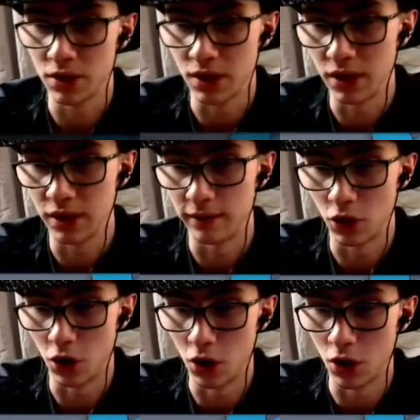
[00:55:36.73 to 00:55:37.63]
I didn't have
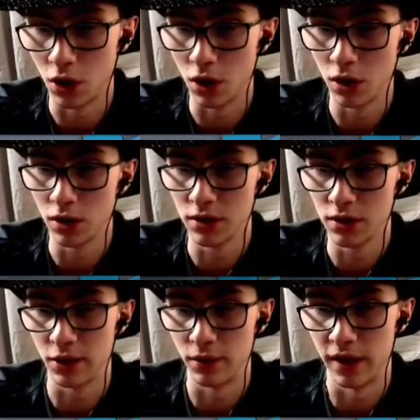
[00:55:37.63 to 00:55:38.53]
cards.
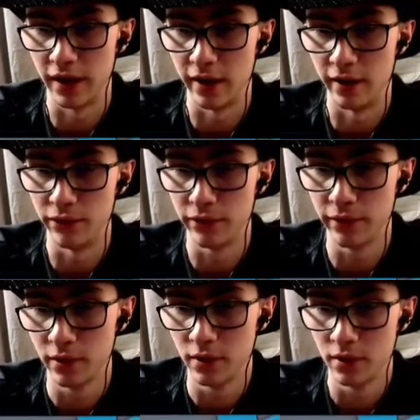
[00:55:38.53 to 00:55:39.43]
I have
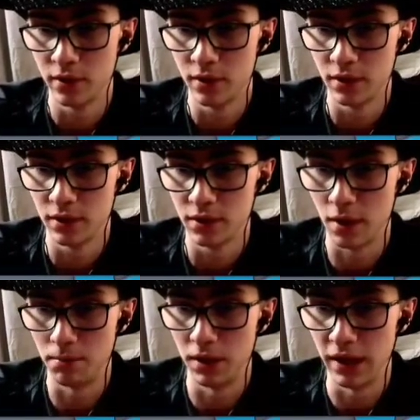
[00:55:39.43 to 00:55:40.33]

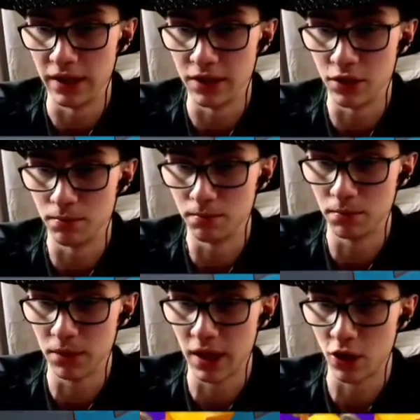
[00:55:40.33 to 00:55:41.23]
a place to
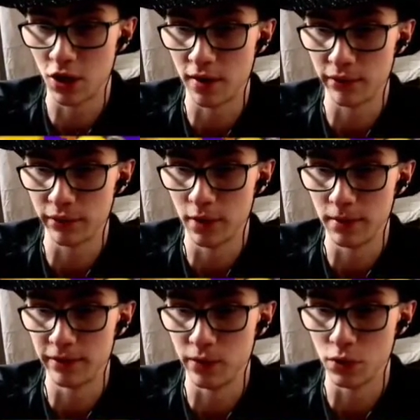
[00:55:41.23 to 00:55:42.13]
kick off from,
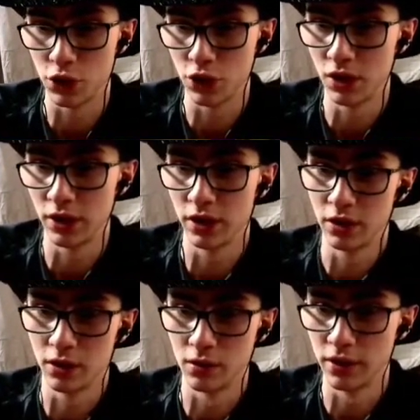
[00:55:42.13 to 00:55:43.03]
unfortunately.
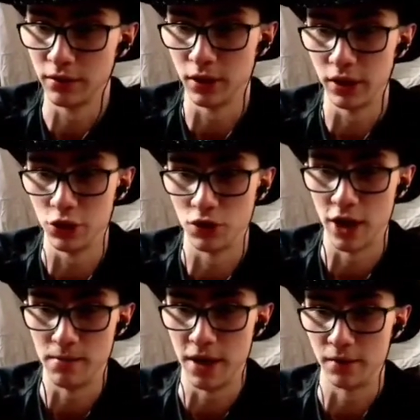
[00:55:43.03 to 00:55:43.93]
Green really
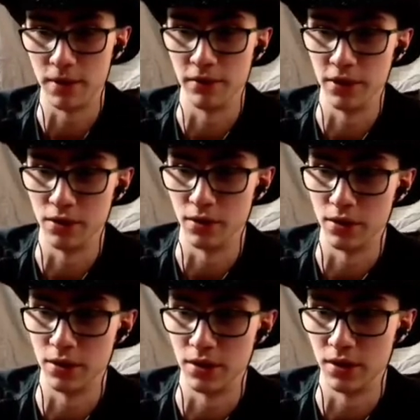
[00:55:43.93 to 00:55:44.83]
dried me out of my
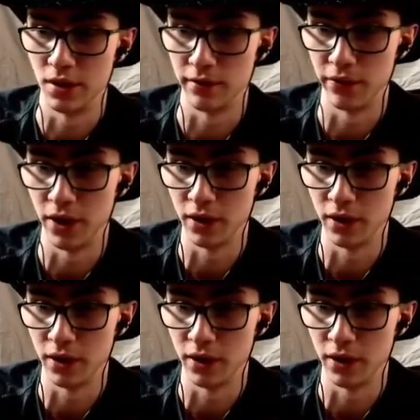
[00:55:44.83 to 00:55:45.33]
resources in our fight.